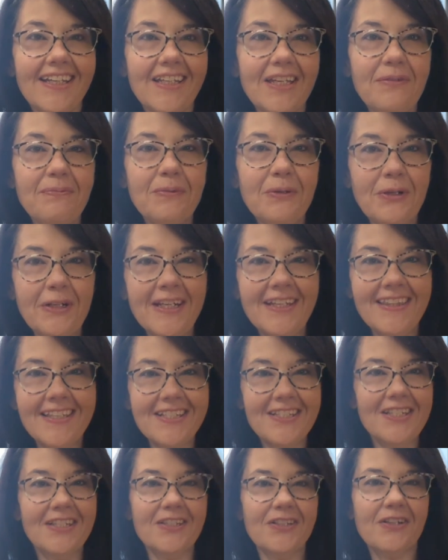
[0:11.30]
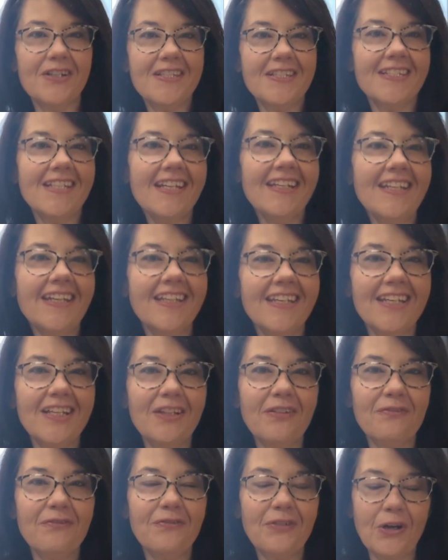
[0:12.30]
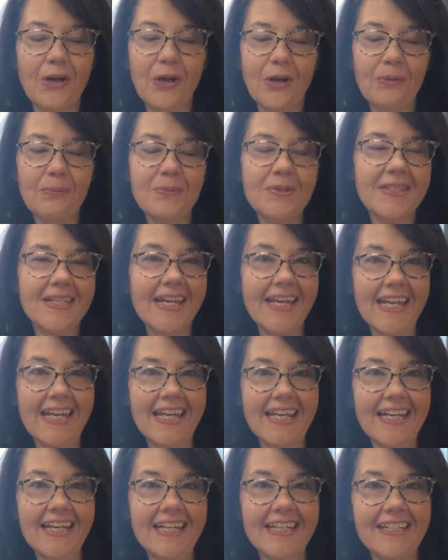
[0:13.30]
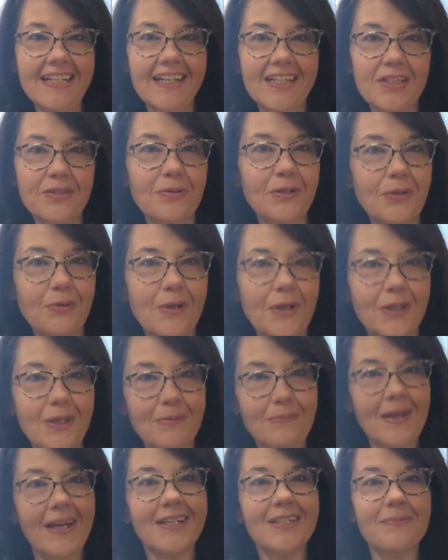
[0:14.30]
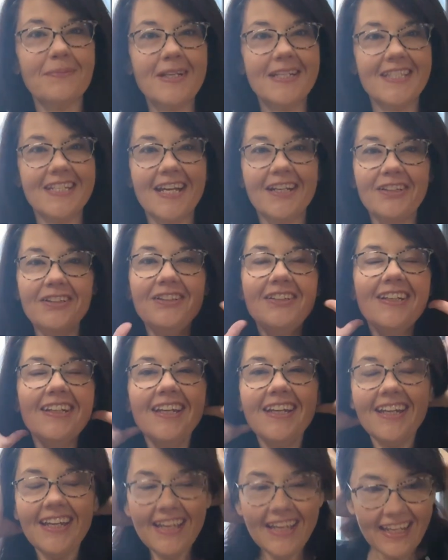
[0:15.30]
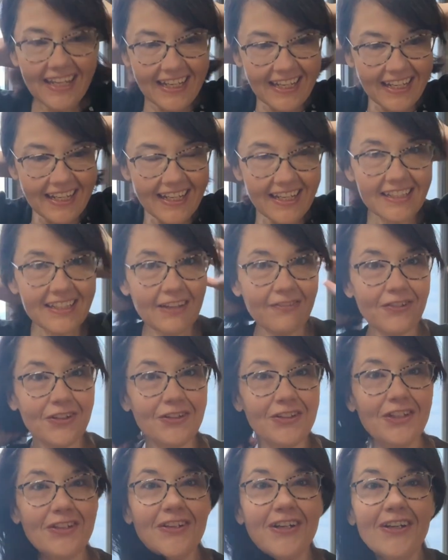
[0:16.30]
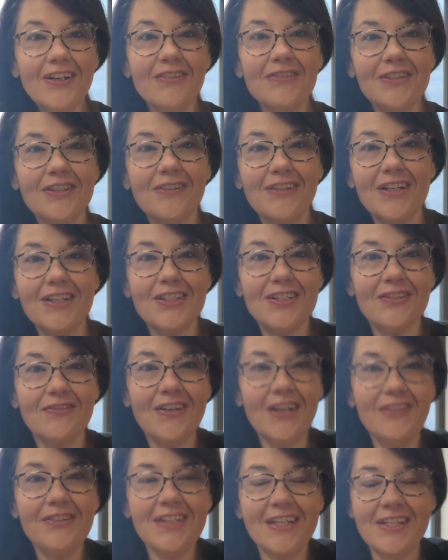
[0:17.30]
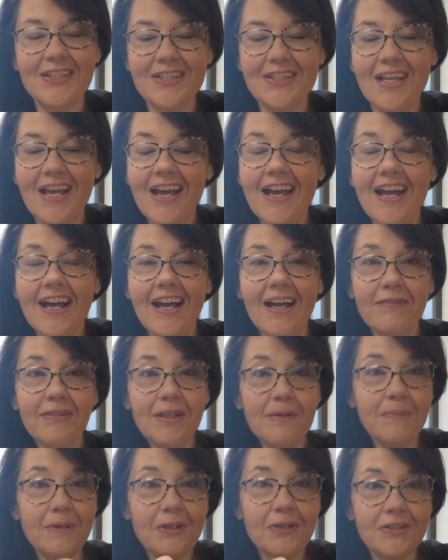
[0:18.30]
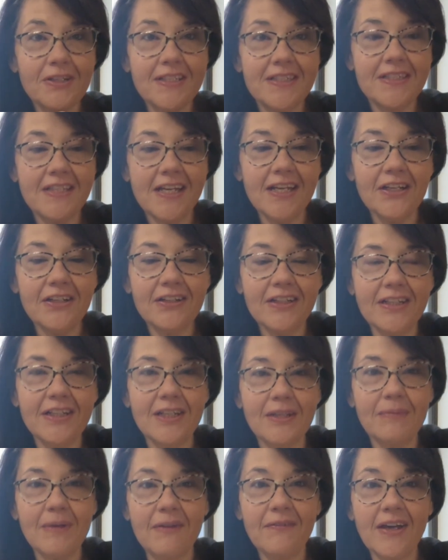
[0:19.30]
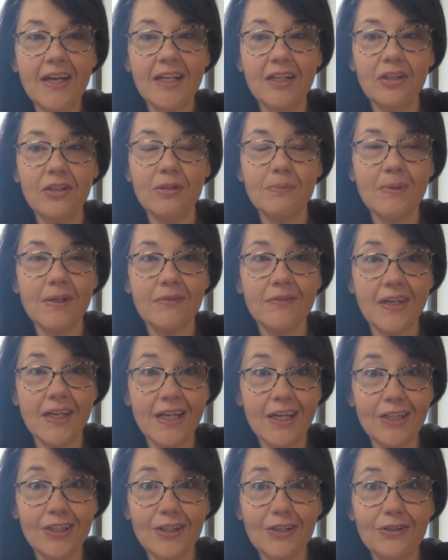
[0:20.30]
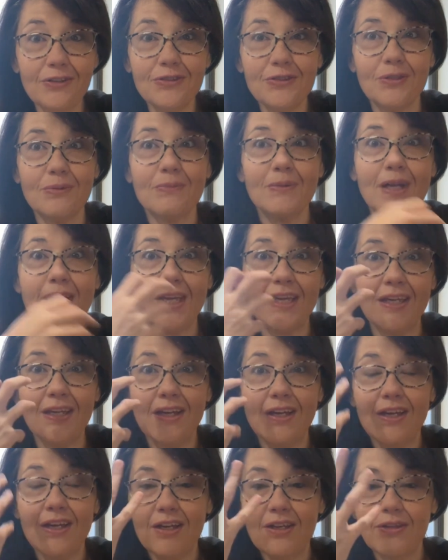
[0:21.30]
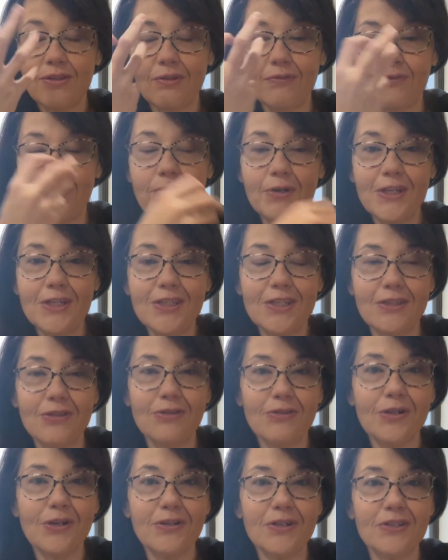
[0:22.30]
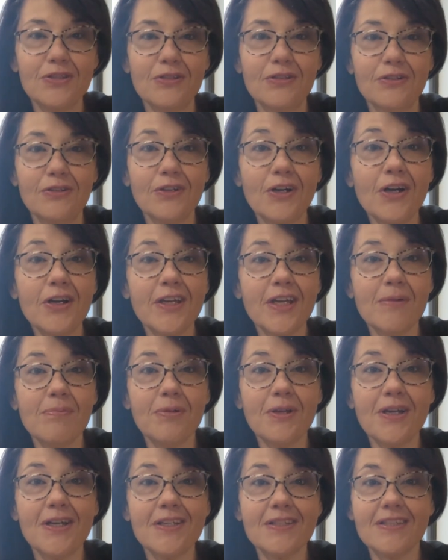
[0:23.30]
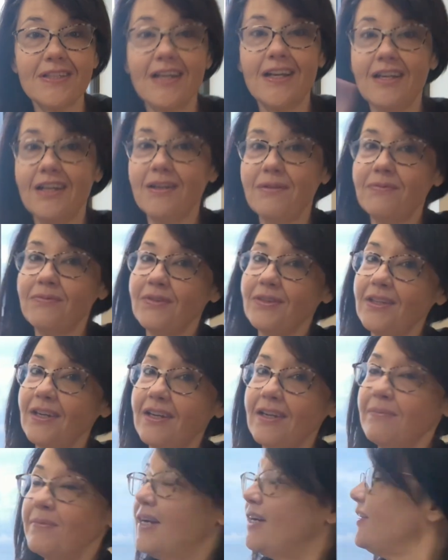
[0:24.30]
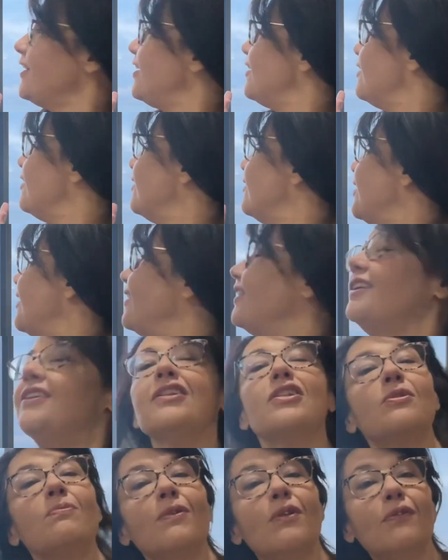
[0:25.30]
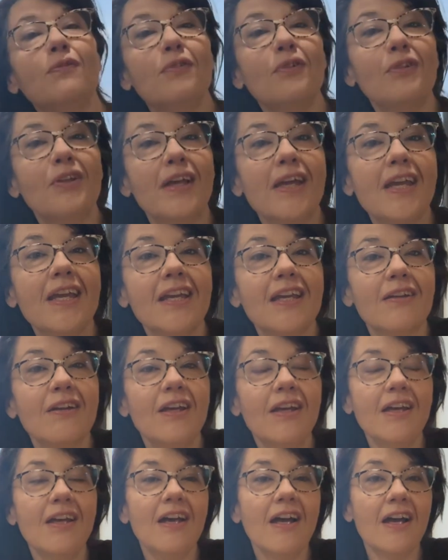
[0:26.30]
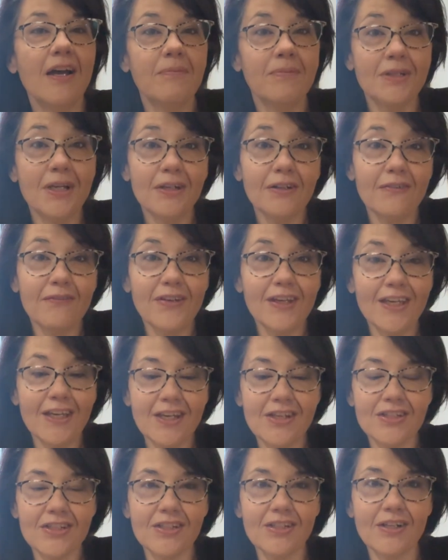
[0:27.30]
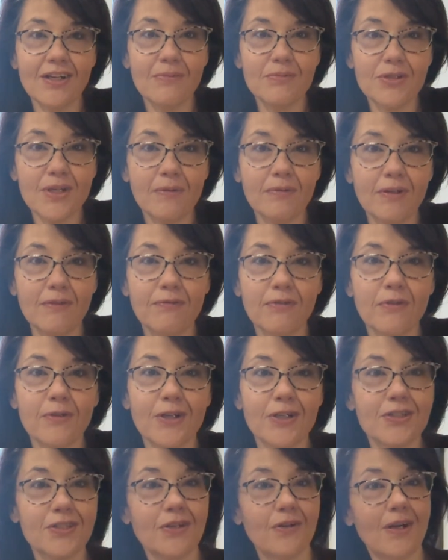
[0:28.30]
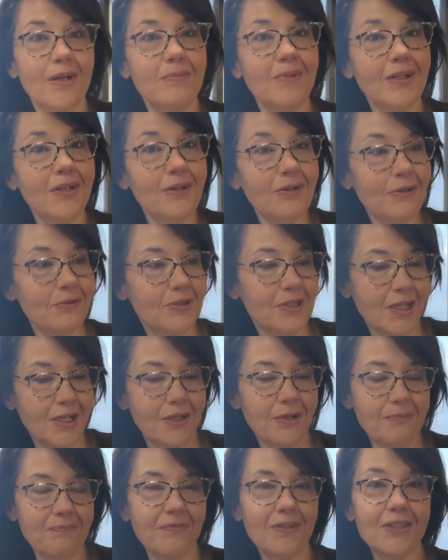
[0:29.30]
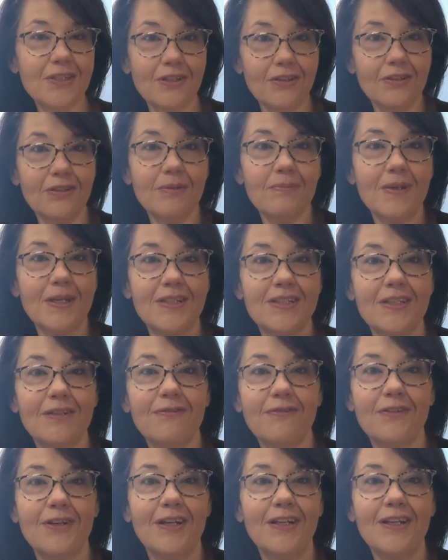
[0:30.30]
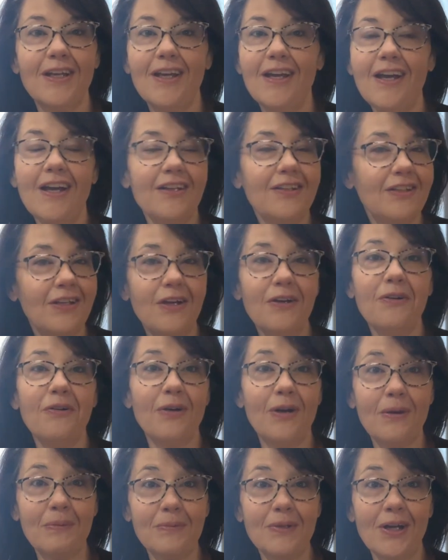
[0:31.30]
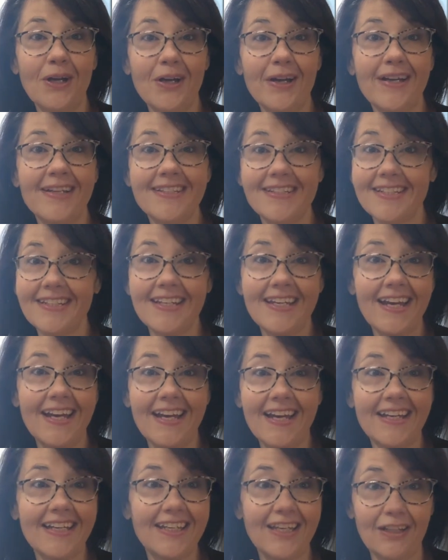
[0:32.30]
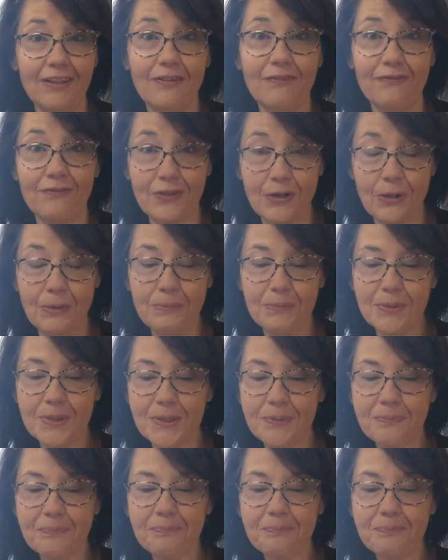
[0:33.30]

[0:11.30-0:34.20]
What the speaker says: morning. This is Christine at Gillum Farms, and I just wanted to welcome you back to my channel. And if you're new here, I'm so glad you found us. I'm going to apologize now. I've had a little bit of a head cold, so my voice and throat is a little groggy. Plus, I'm out here on this beautiful lake. I'm not on vacation. I'm traveling for work, so I'm in a hotel. So a little bit different. No, I'm not at Gillum Farms.